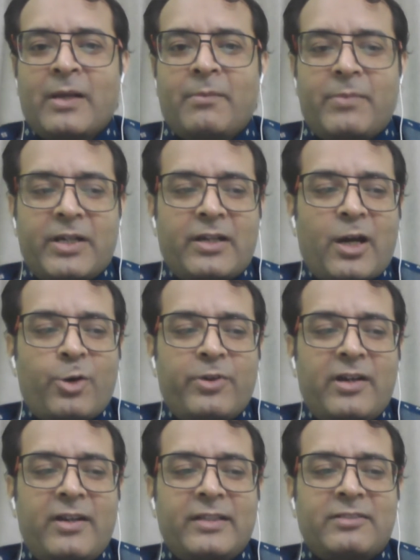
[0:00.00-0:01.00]
But
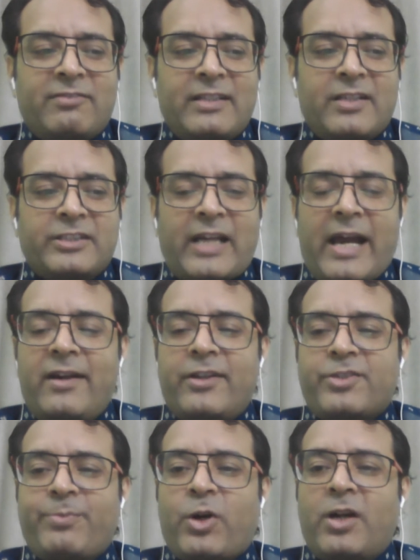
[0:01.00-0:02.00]
nowadays, once a child
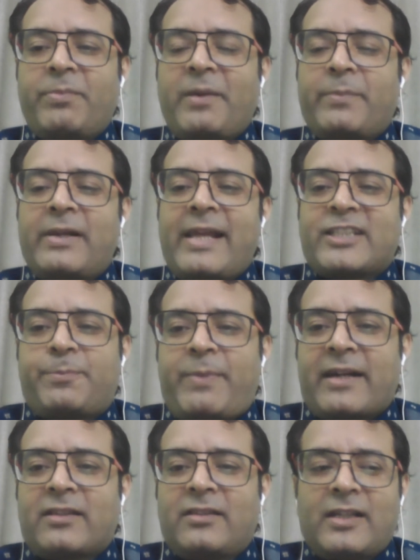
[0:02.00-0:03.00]
is born, people
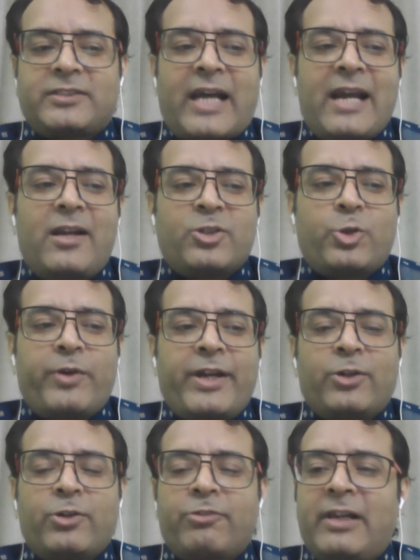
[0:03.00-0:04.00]
expect the child is
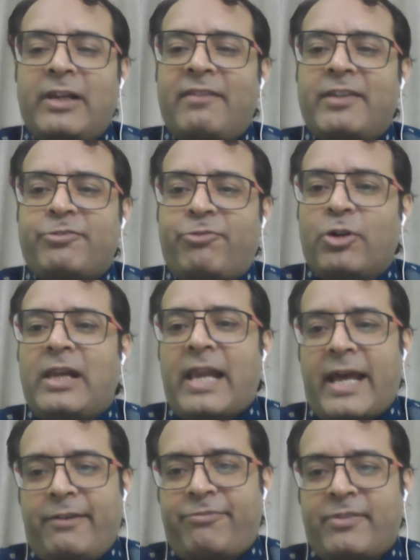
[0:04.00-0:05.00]
going to live his full
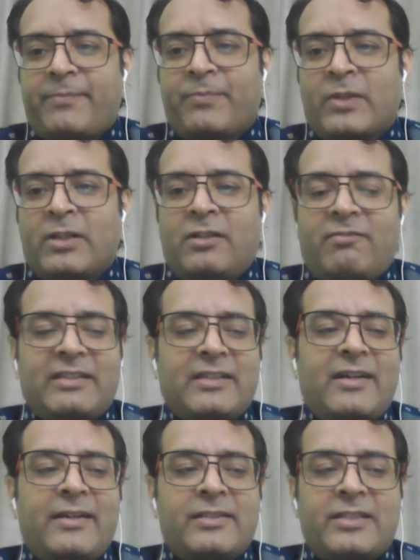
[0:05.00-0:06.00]
life, whether
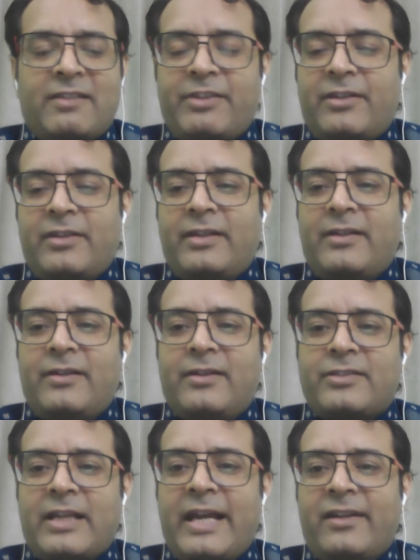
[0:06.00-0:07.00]
it is 70
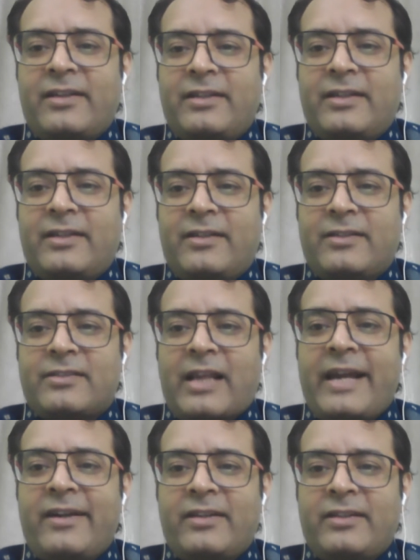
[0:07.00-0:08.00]
years, 80 years,
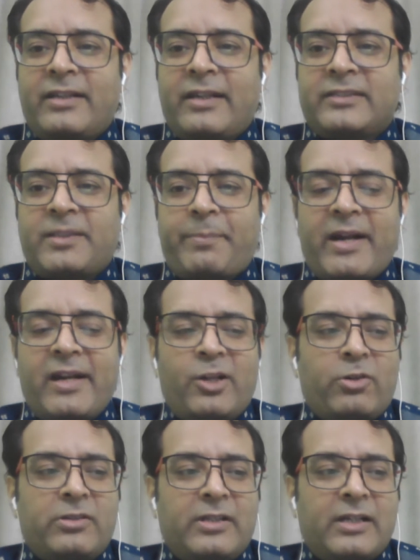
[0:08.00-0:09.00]
90 years,
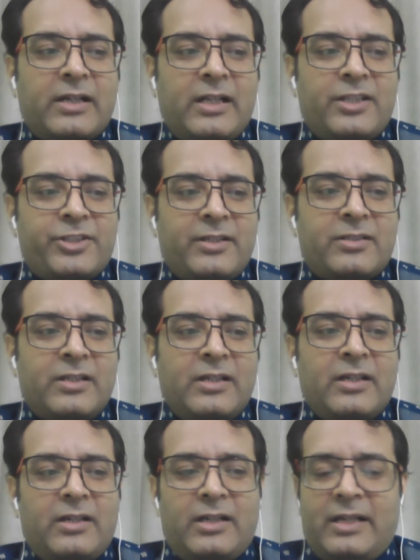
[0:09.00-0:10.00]
depending on the cultures.
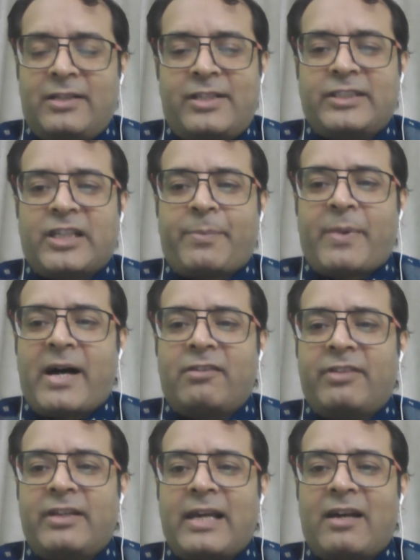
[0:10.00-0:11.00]
In say
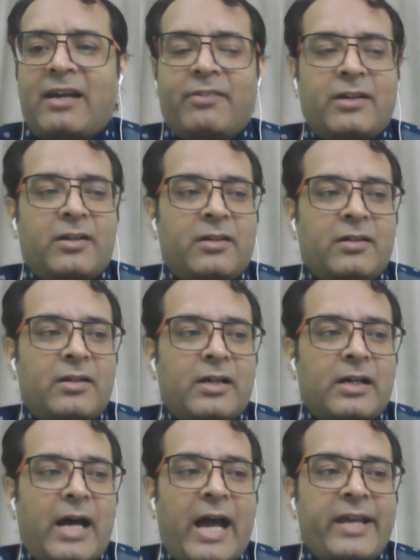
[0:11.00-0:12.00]
Japan, we have a
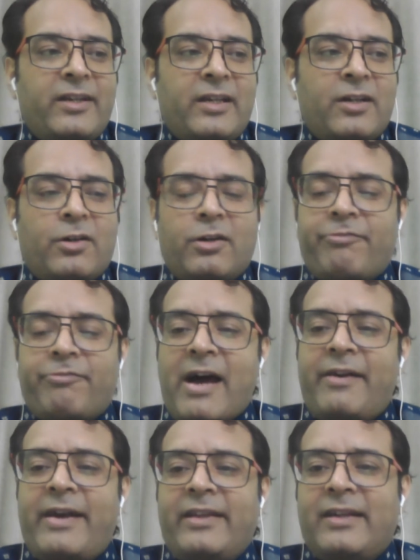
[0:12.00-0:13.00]
idea of
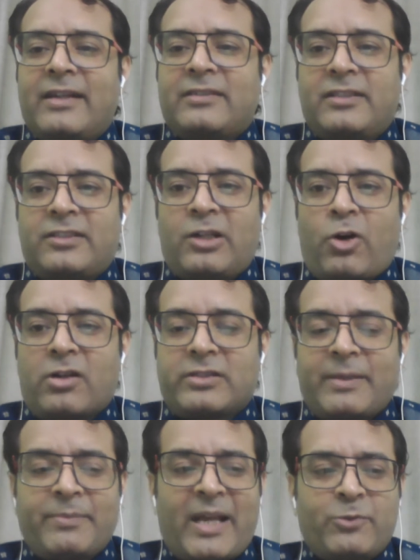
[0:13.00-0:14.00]
100 years is a not
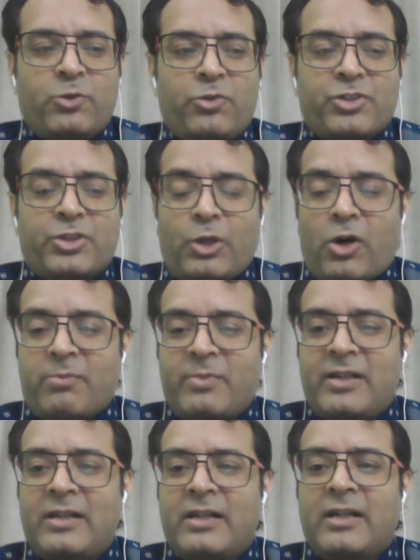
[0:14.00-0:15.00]
sometimes goes normal.